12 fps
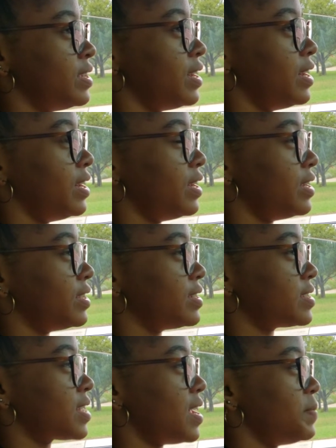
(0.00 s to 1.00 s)
Uh,
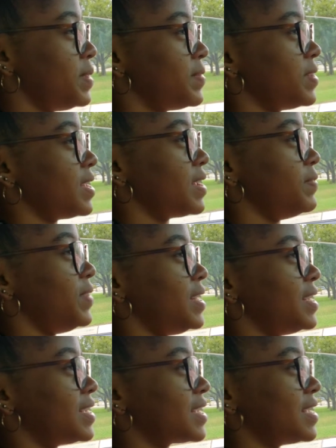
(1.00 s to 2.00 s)
it's got to be really
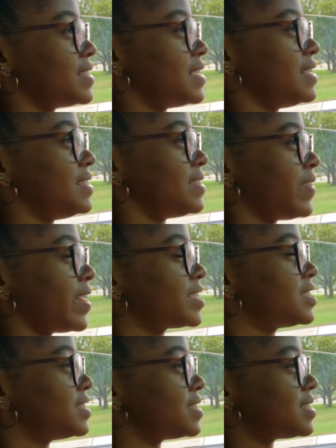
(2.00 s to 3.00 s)
convenient because I need
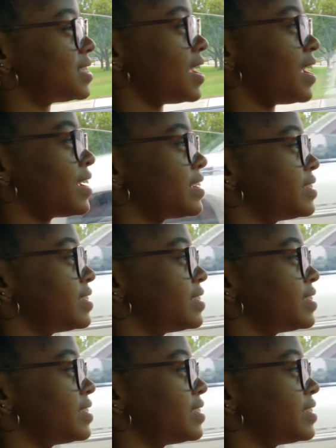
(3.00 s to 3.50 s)
directions today.